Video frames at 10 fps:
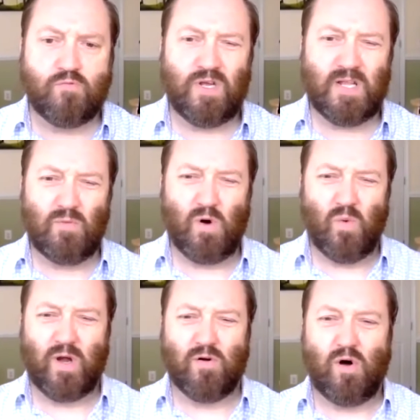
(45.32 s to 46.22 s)
And really, what
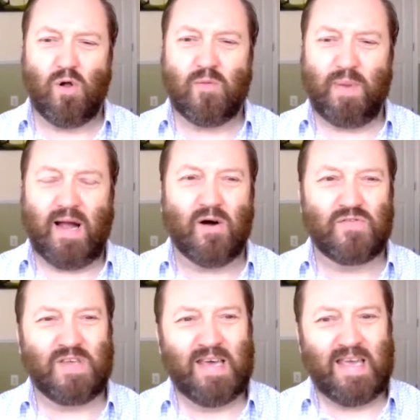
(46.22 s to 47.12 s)
we're all
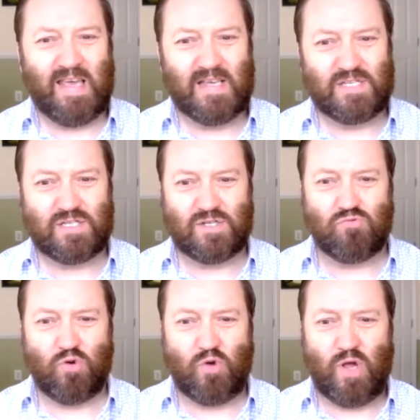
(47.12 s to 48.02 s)
about is
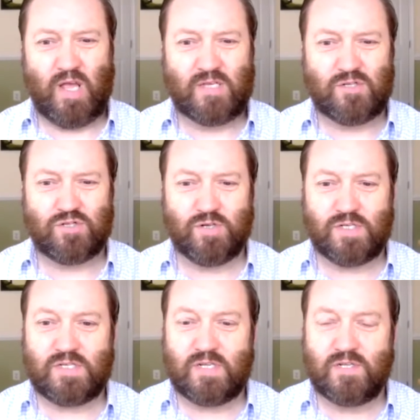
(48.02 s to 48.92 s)

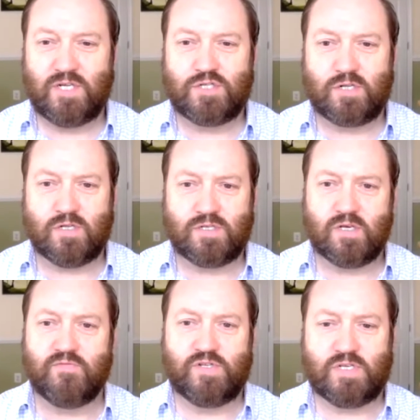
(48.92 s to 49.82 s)
trusted digital
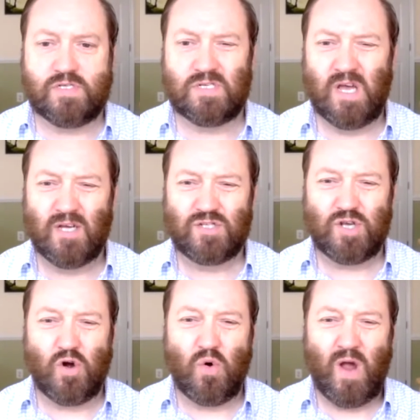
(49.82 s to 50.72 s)
services.
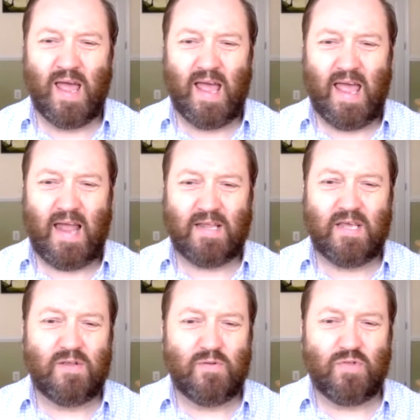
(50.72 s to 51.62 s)
So
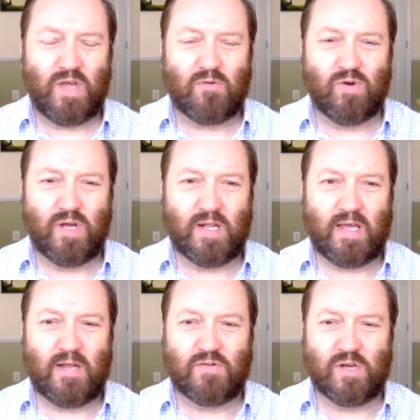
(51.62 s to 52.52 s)
anything
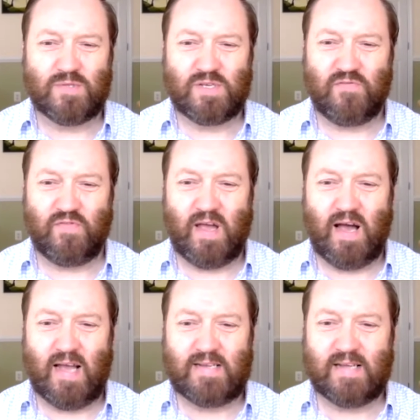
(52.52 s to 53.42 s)
really in terms of
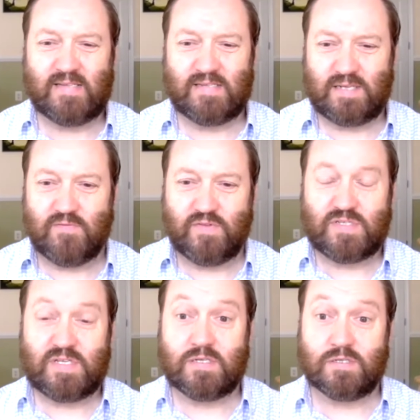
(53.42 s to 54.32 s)
the identity of the
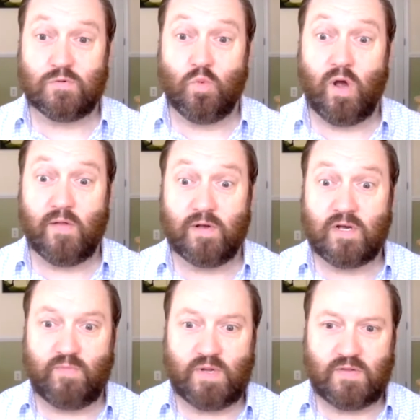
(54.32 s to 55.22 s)
citizen, where the
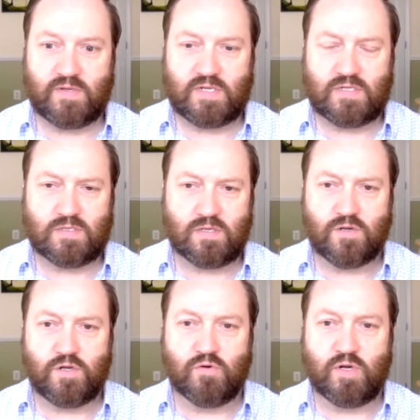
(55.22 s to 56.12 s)
government and the citizen
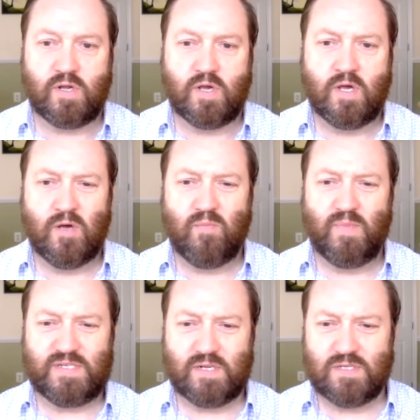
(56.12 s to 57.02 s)
are doing
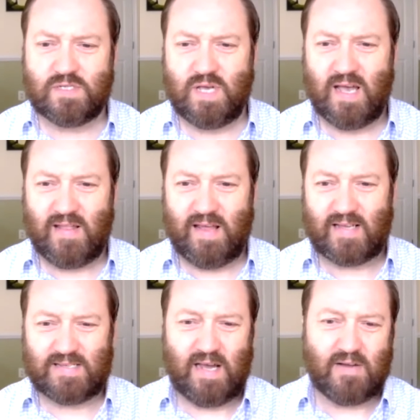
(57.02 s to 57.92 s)
business,
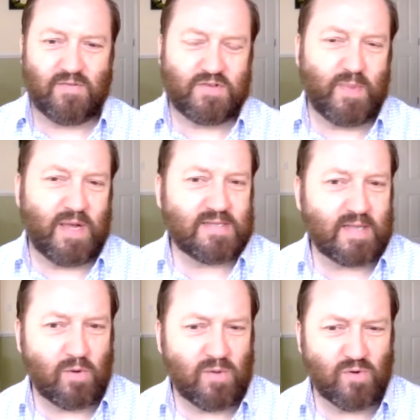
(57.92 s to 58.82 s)
that's kind of the space
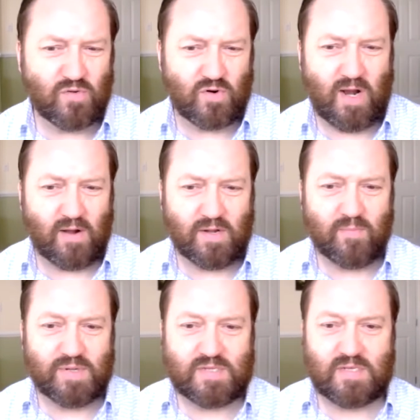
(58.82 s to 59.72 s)
that we move around
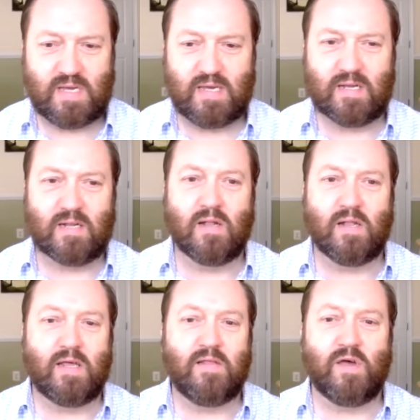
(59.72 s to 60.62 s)
in.
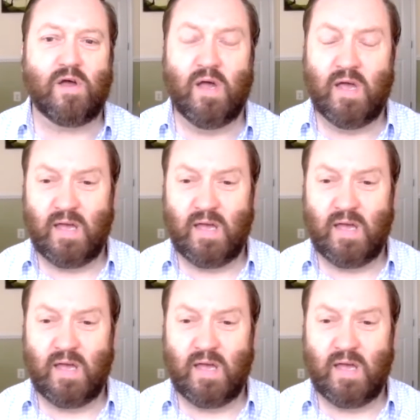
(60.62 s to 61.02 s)
Particularly, the